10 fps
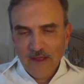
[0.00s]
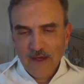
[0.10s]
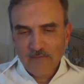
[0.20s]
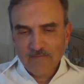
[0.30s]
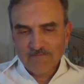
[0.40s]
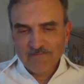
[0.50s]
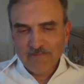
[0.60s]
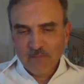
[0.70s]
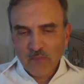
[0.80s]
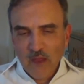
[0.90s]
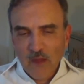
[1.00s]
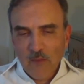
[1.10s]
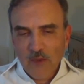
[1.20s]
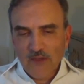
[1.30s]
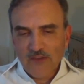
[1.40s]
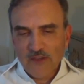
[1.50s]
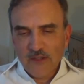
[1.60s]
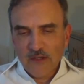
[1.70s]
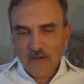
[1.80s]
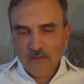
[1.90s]
But it
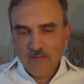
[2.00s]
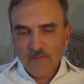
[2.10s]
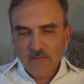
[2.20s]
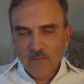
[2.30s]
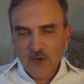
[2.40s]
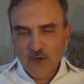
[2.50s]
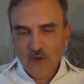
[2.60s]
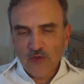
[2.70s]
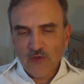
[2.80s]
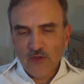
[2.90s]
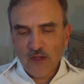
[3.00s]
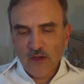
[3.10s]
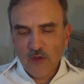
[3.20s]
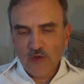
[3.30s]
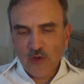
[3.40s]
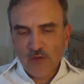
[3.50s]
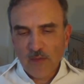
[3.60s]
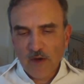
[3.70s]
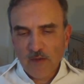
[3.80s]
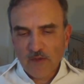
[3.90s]
all served a
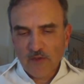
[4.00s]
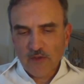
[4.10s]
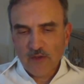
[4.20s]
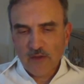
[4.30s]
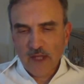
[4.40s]
purpose.